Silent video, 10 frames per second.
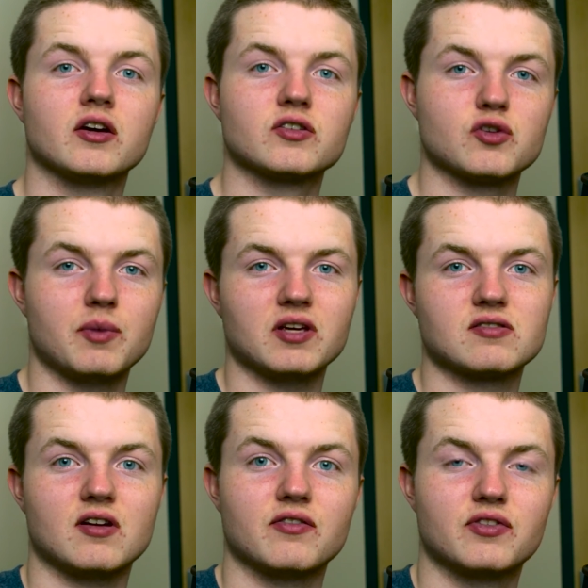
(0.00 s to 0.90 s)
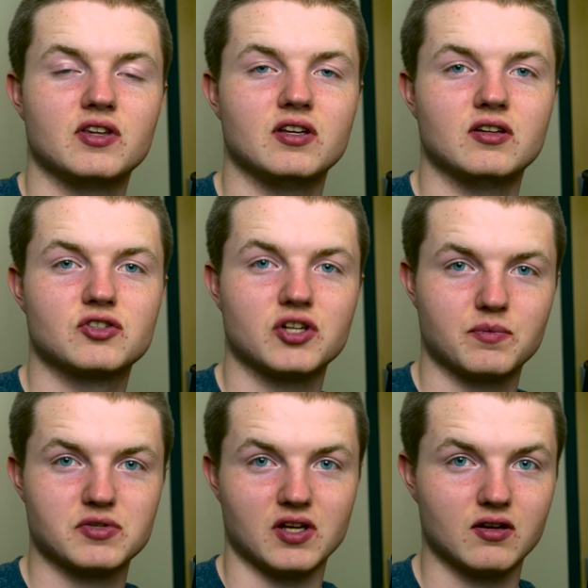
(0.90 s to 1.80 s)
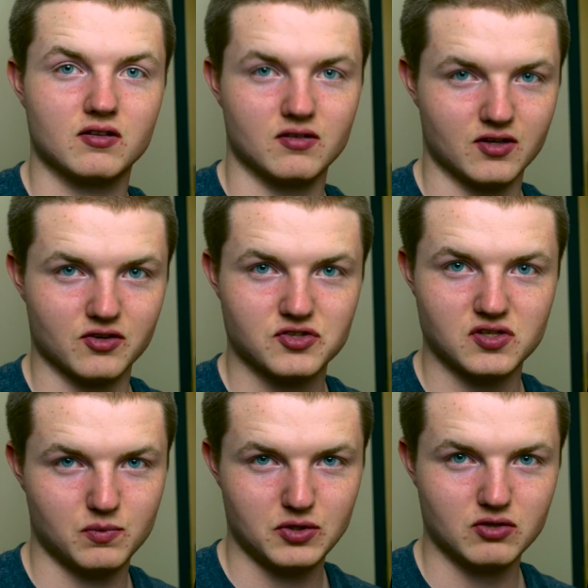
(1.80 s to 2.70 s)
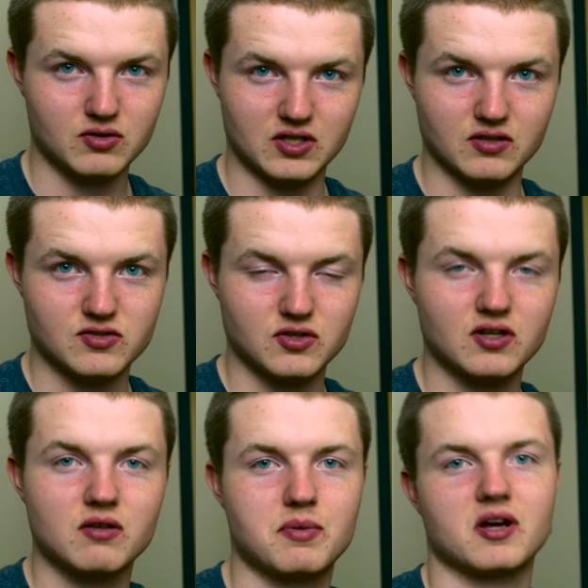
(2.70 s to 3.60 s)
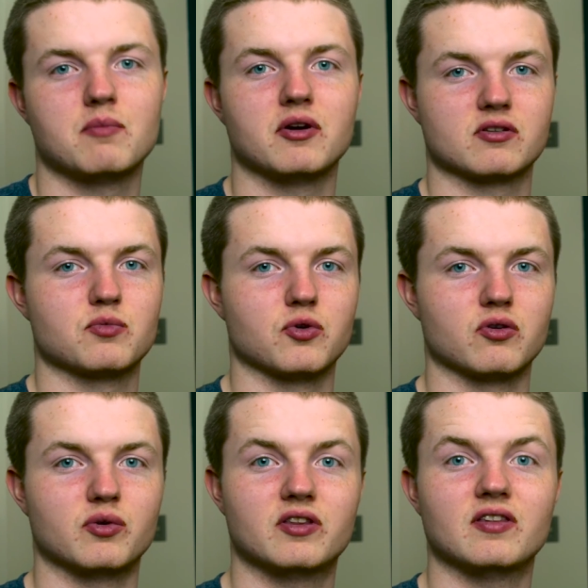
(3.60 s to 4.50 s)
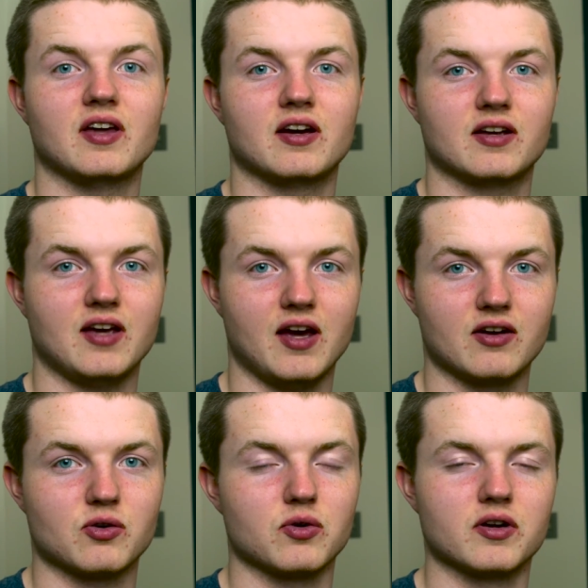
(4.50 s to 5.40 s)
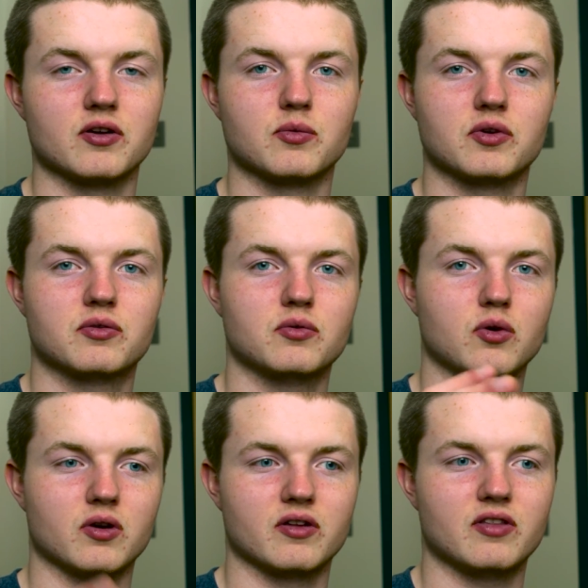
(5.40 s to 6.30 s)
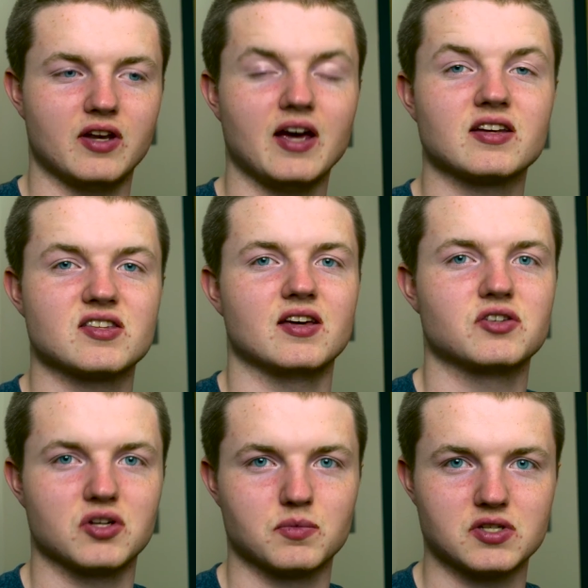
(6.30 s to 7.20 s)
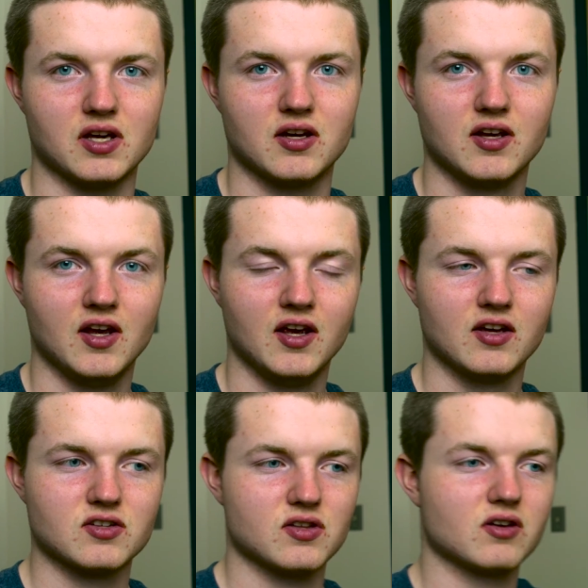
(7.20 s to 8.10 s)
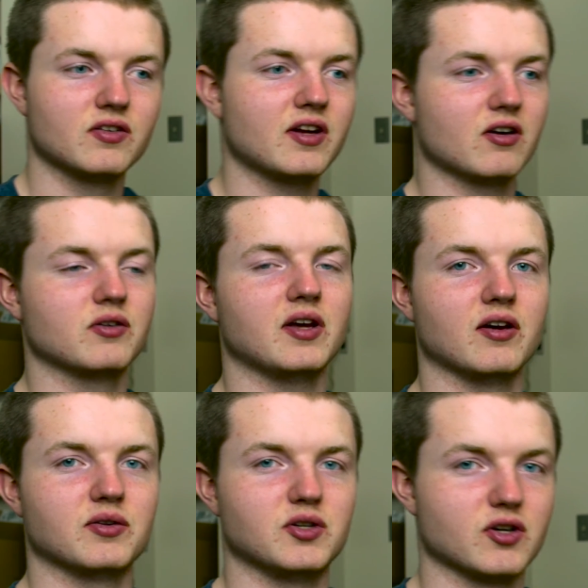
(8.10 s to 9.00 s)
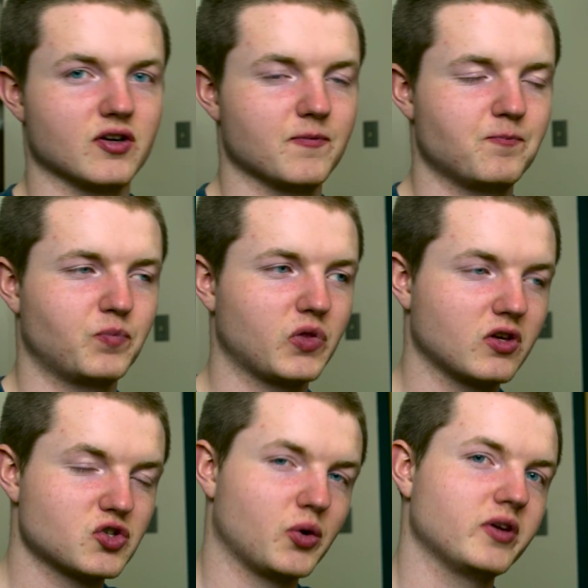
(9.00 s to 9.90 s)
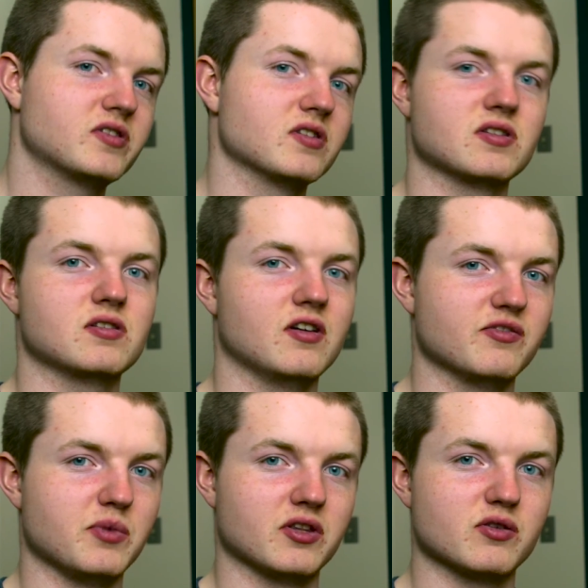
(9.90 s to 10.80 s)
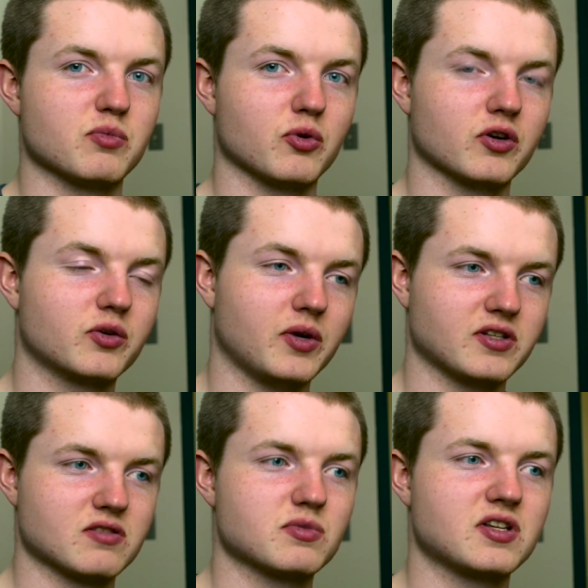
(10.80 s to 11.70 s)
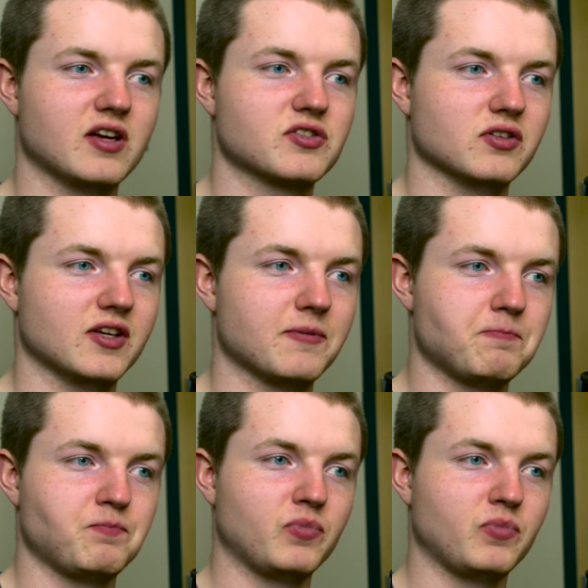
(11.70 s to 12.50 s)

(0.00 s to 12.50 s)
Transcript: So based off the chipset that your CPU needs, you need to pick a motherboard within that category or that has that chipset. So that'll narrow down your choices of motherboard quite substantially.